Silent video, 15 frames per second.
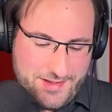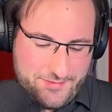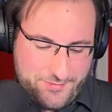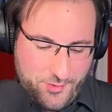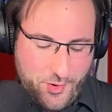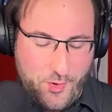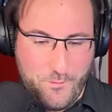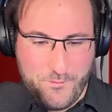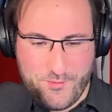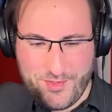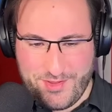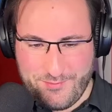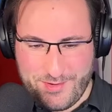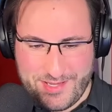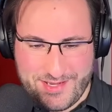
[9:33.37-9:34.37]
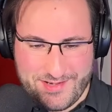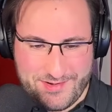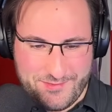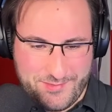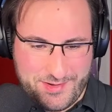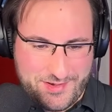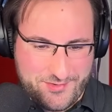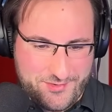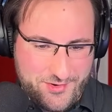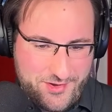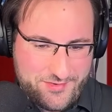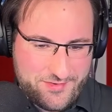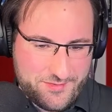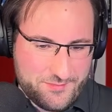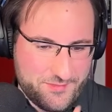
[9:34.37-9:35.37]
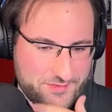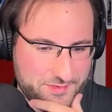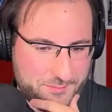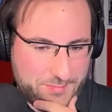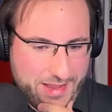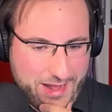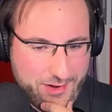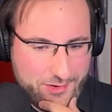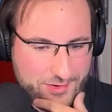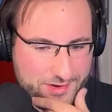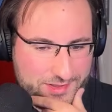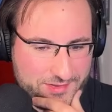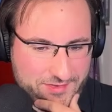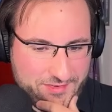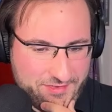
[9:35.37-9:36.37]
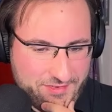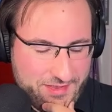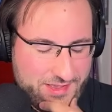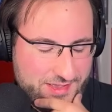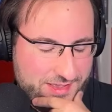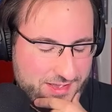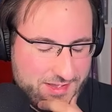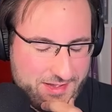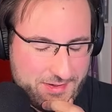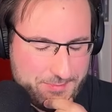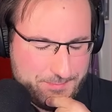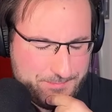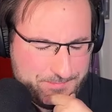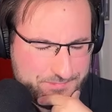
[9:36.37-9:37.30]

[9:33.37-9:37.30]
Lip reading: So hopefully we can draw some parallels uh,